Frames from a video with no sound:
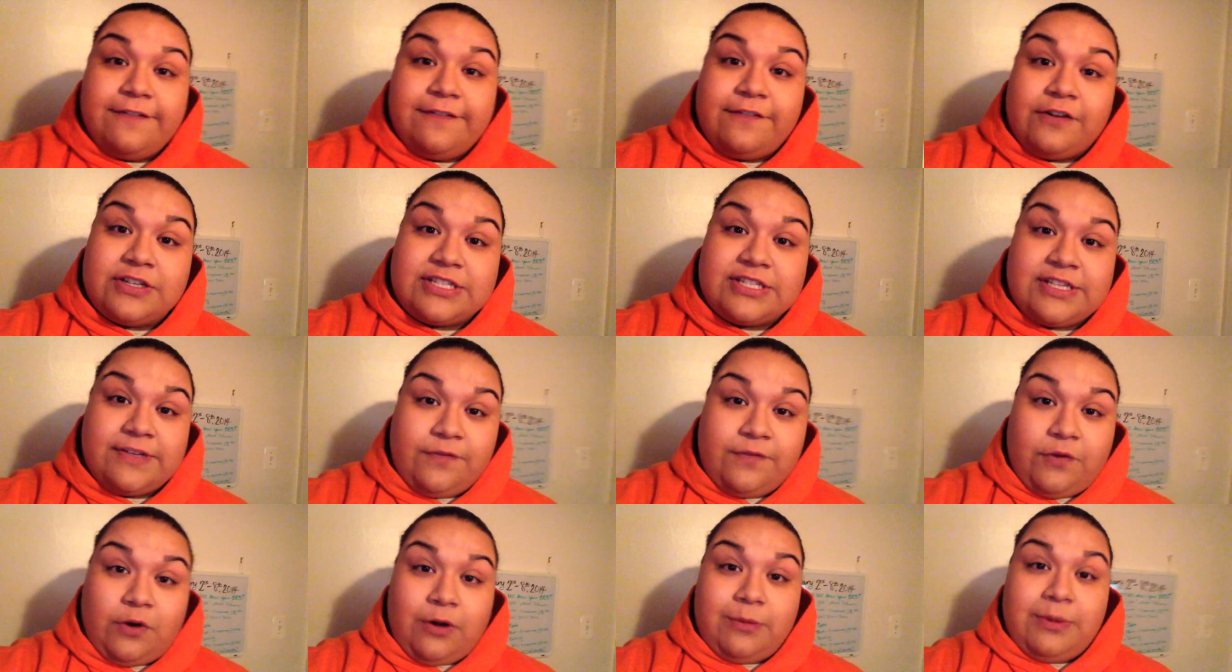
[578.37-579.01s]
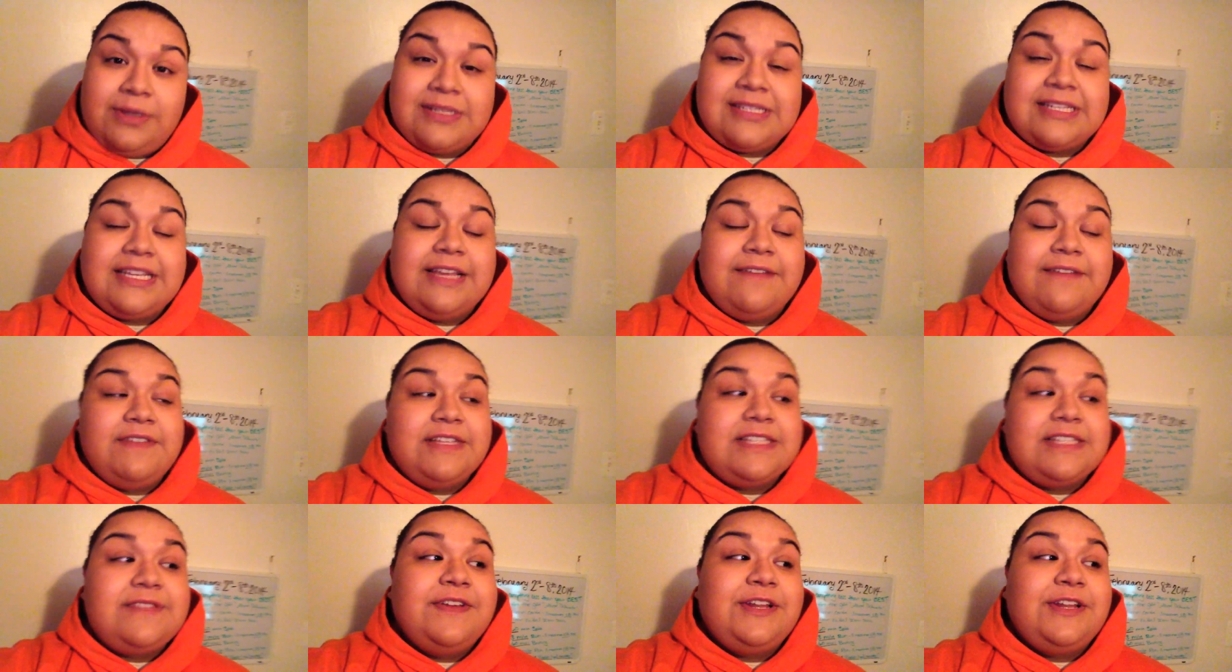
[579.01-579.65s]
First and foremost, give
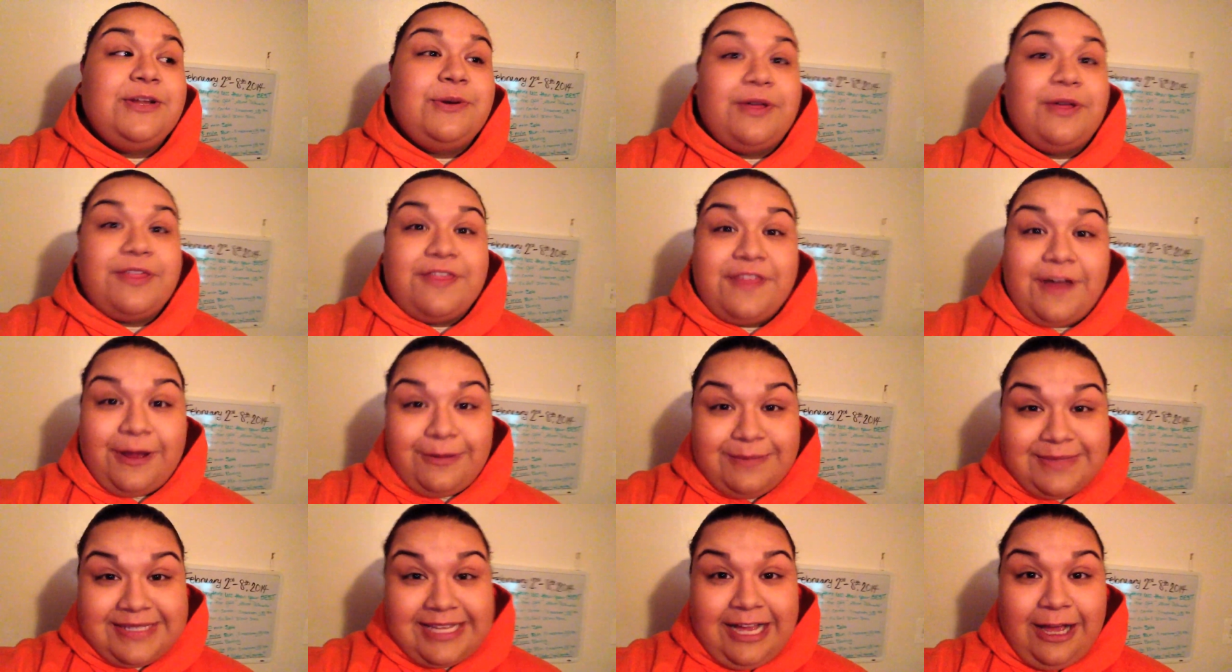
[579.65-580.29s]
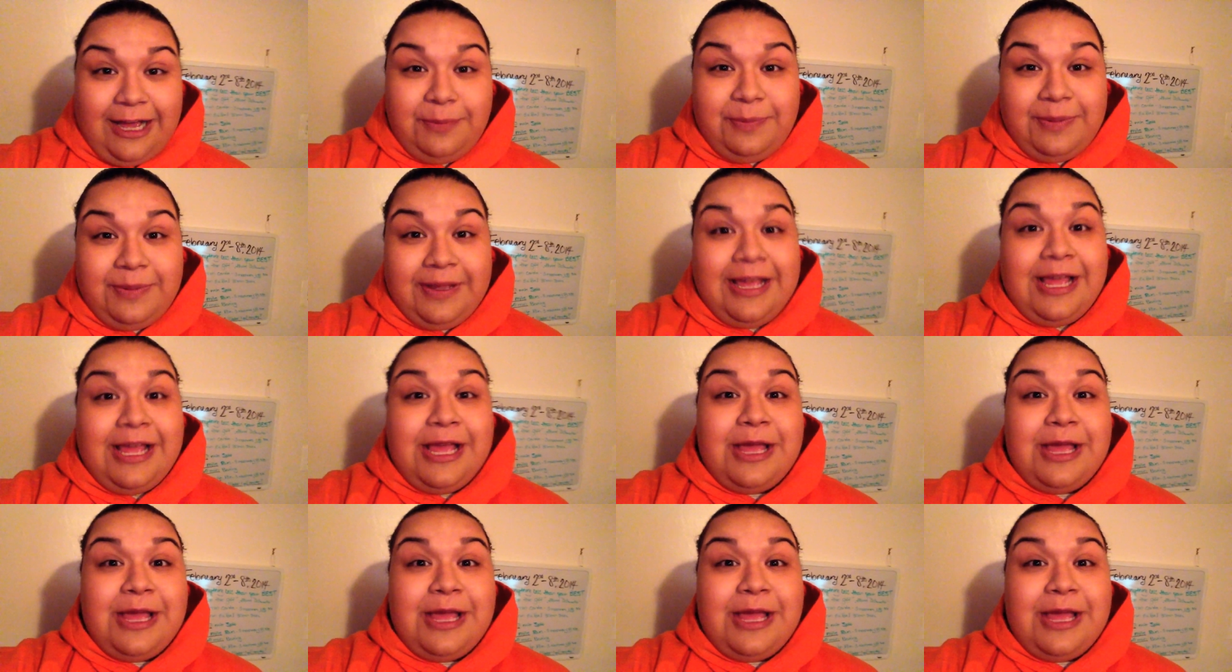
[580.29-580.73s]
this video a thumbs up